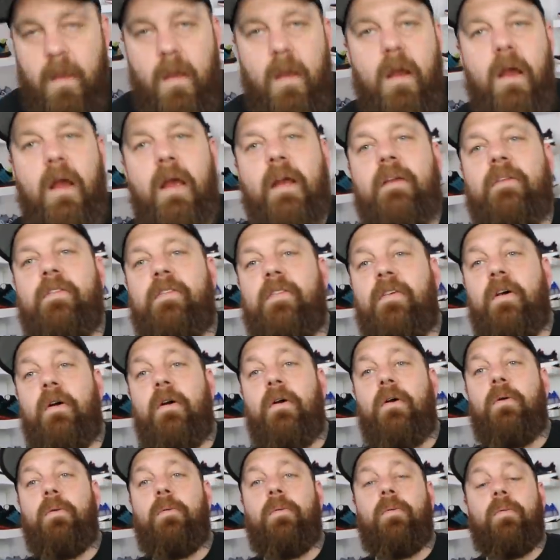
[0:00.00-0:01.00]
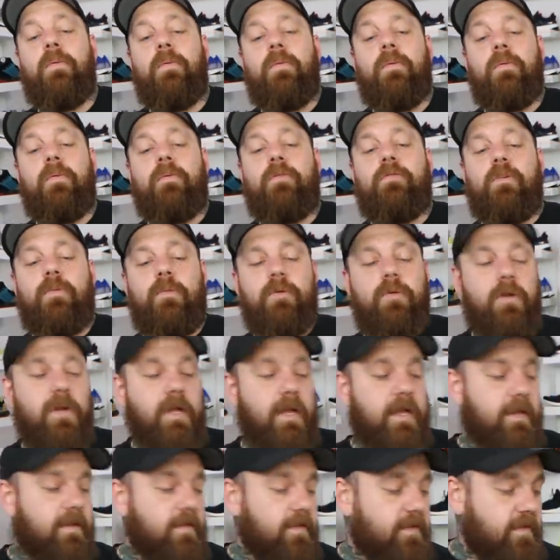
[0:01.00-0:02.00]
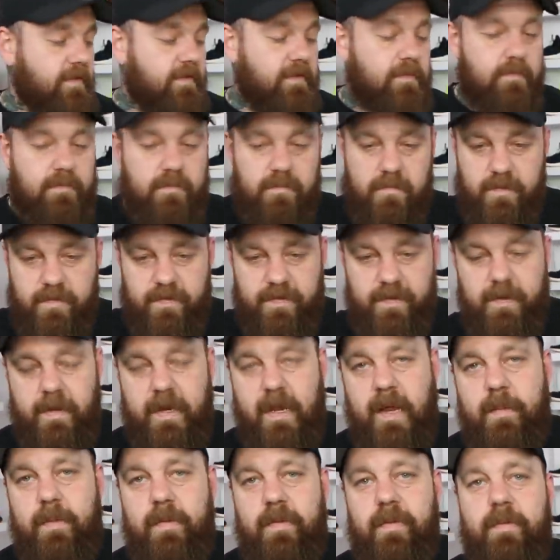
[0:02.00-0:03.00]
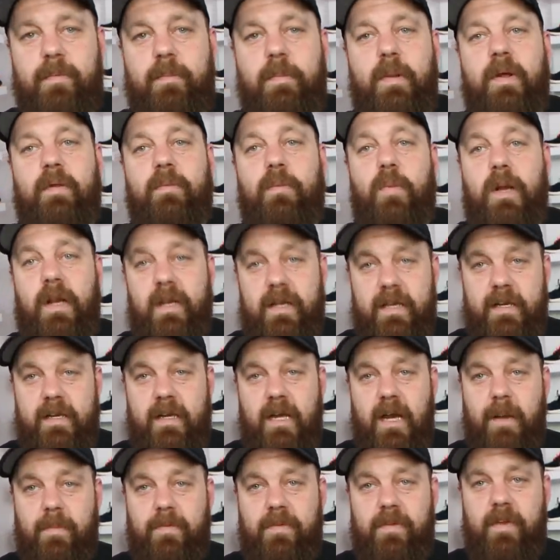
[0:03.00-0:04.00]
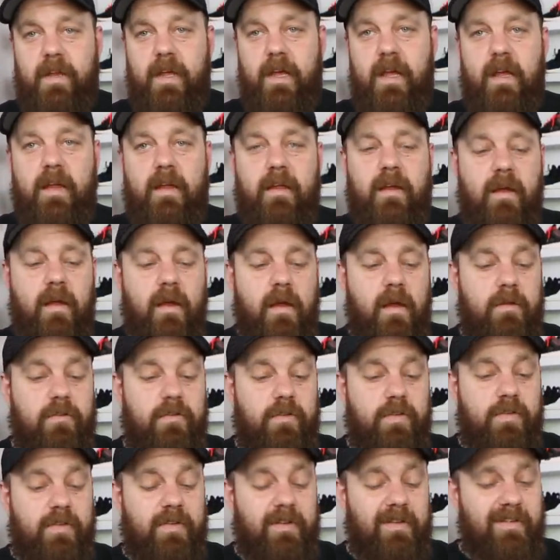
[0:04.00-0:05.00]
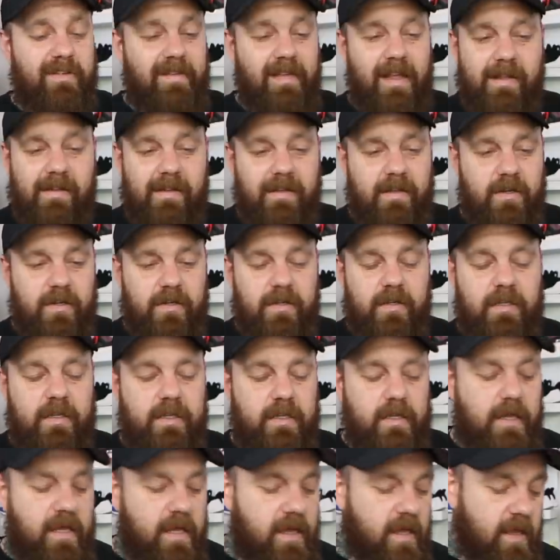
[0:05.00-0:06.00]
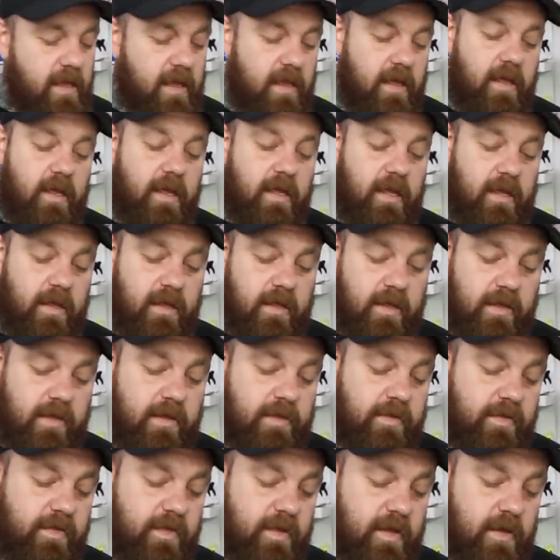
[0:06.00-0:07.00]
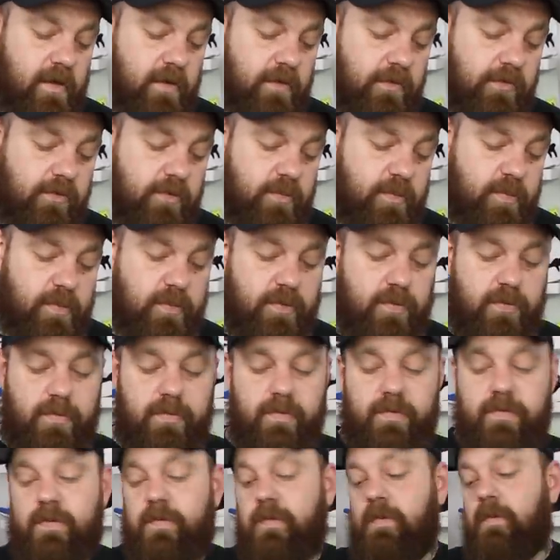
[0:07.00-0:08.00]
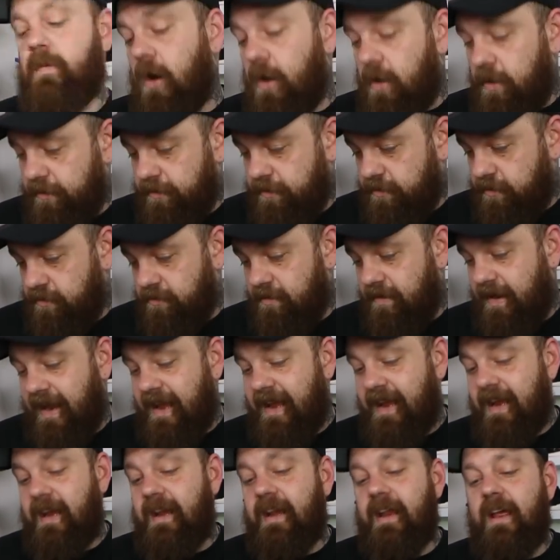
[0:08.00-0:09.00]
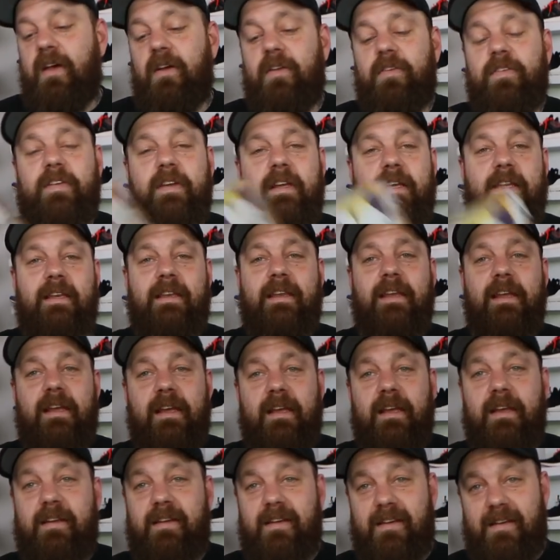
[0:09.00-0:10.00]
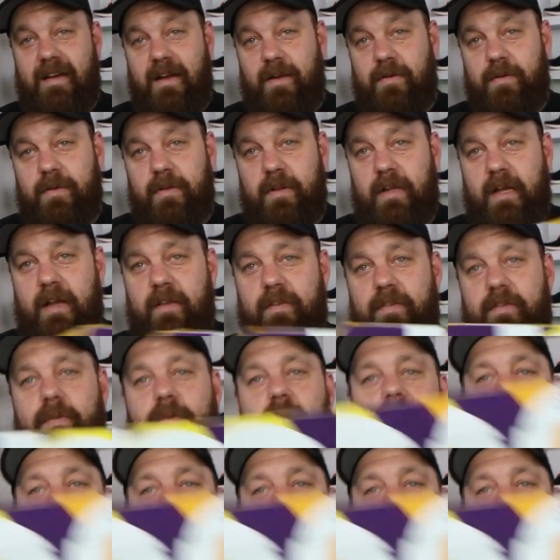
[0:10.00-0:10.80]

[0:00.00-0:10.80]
All right, so triple grays, we'll see what happens. But what I did cop today, uh, just slightly early, is the Ultra Boost All-Terrain LTD. I did not realize it